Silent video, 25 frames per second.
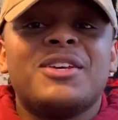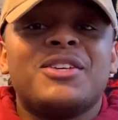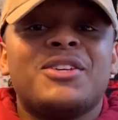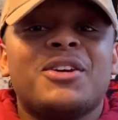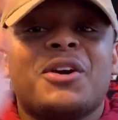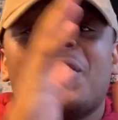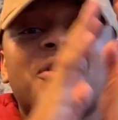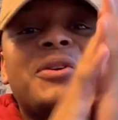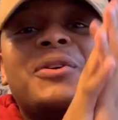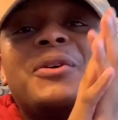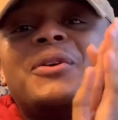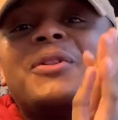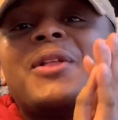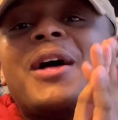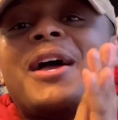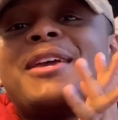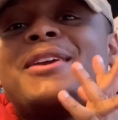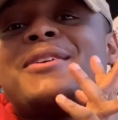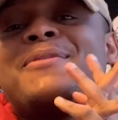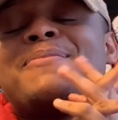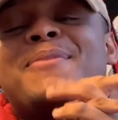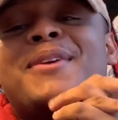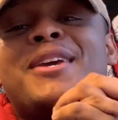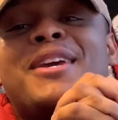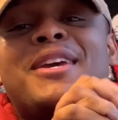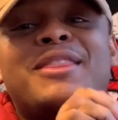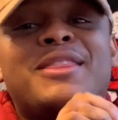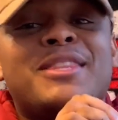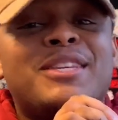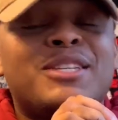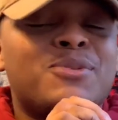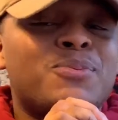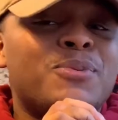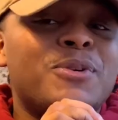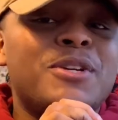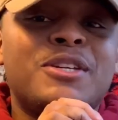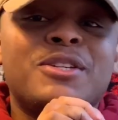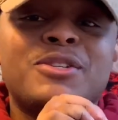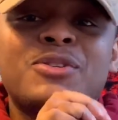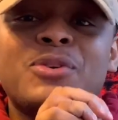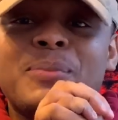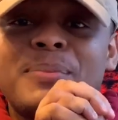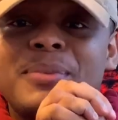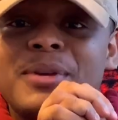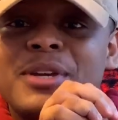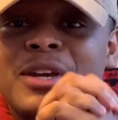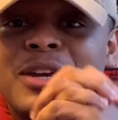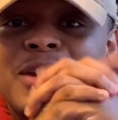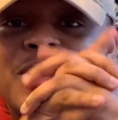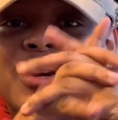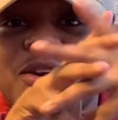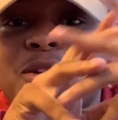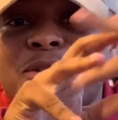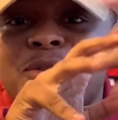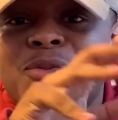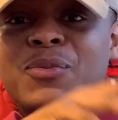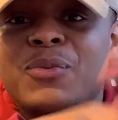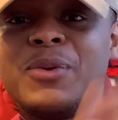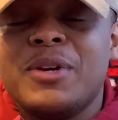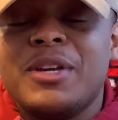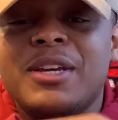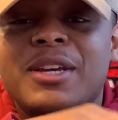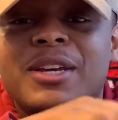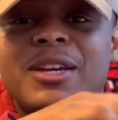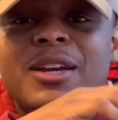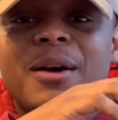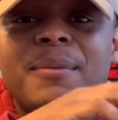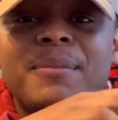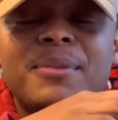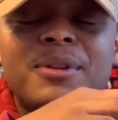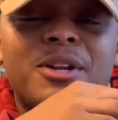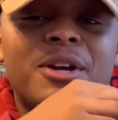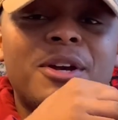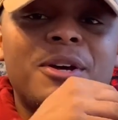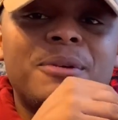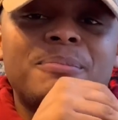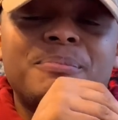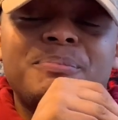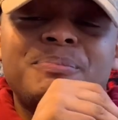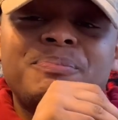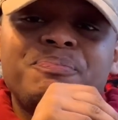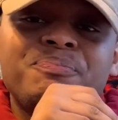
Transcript: Y'all are gonna like it, man. This week is gonna be a good week coming up.